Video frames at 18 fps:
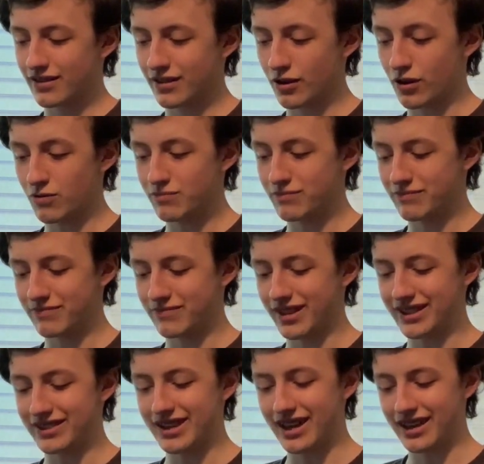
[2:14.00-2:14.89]
Oh,
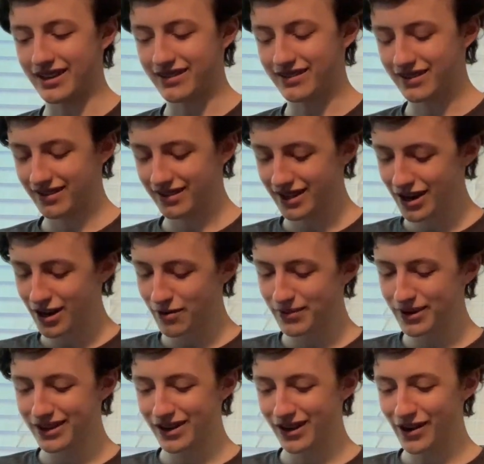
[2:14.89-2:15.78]
not that easy. There
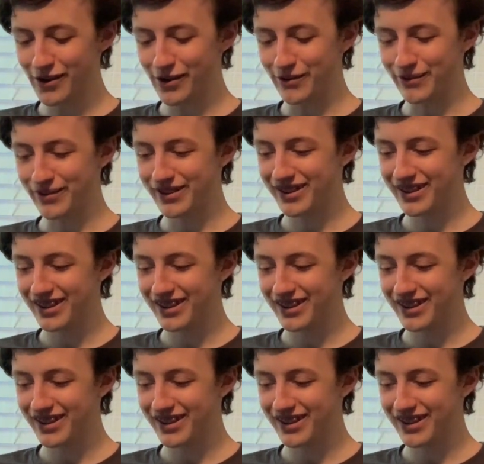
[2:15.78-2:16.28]
we go.